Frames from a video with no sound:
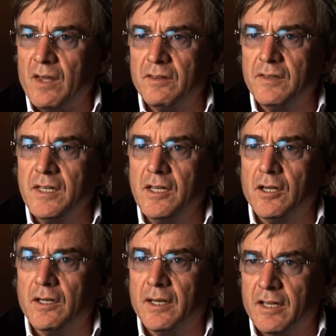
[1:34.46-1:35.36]
the
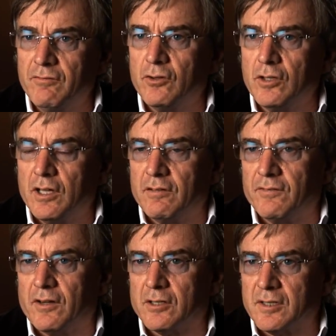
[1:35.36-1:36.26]
uh, level of
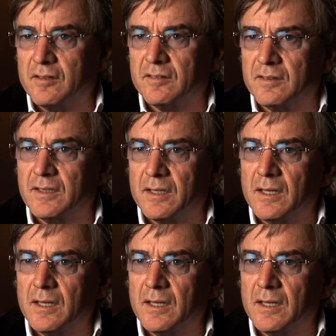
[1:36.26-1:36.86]
artistic